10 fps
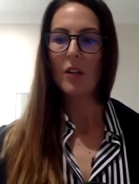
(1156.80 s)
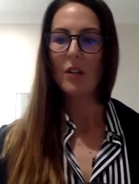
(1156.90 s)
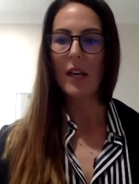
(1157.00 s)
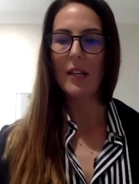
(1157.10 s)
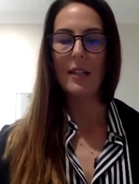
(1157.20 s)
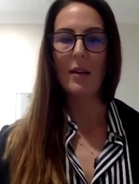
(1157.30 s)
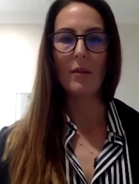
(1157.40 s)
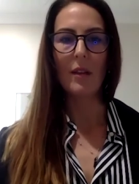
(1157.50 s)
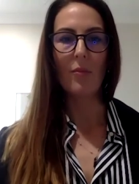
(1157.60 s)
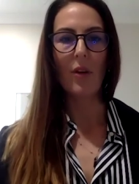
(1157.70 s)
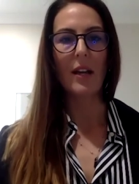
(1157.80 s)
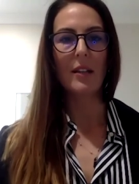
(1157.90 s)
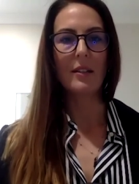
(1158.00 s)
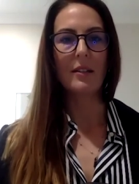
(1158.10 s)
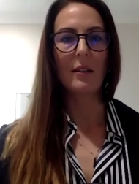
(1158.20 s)
like is there there
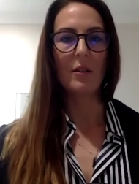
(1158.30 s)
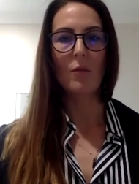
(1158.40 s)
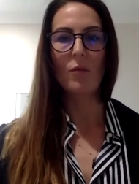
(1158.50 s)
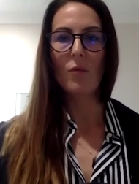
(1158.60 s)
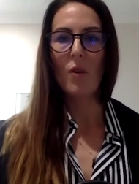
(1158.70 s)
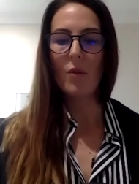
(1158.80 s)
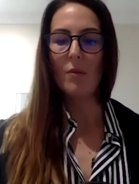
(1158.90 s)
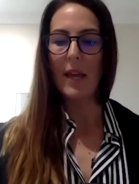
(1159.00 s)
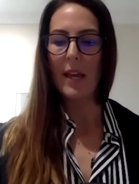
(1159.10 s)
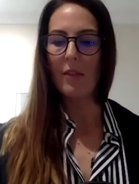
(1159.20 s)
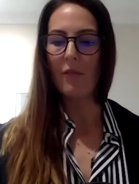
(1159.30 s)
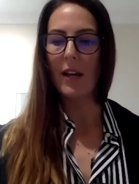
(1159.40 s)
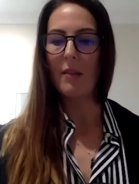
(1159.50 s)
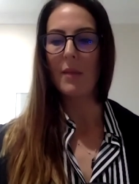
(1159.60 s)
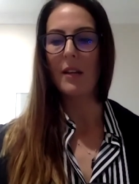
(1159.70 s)
breaks so what would be the
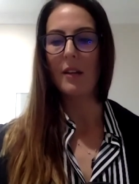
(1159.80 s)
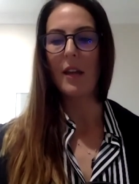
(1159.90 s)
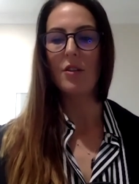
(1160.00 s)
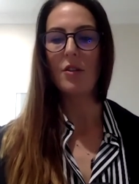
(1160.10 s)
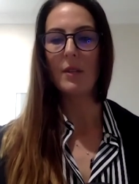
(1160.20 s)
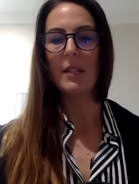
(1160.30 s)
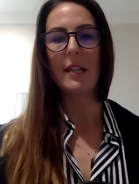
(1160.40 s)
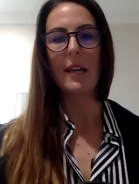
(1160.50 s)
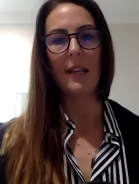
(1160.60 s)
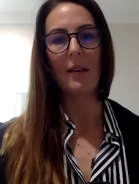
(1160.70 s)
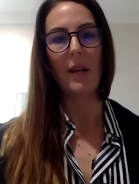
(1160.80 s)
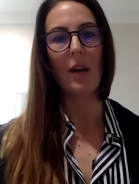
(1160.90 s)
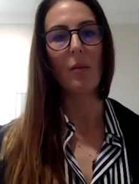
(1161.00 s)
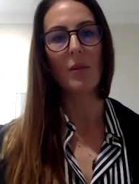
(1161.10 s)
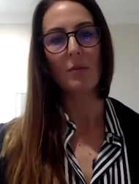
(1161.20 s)
recommended that you would say that be
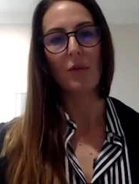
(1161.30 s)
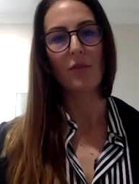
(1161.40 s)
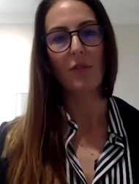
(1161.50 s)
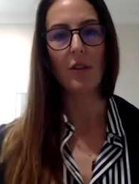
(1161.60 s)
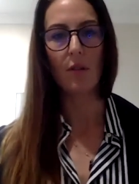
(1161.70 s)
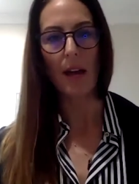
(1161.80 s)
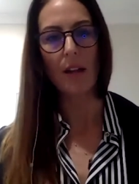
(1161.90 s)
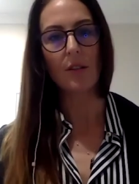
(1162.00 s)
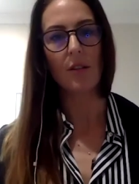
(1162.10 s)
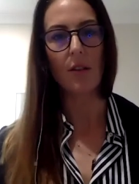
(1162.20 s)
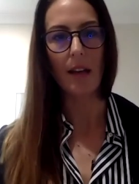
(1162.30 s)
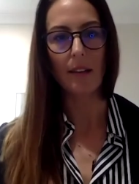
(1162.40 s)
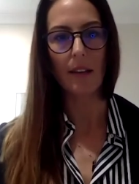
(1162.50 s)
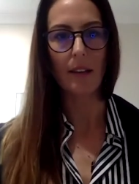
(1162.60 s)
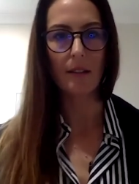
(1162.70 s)
optimal for you and your
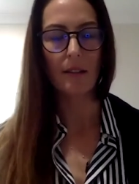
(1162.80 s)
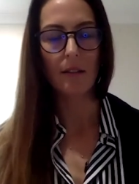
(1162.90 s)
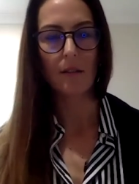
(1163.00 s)
athletes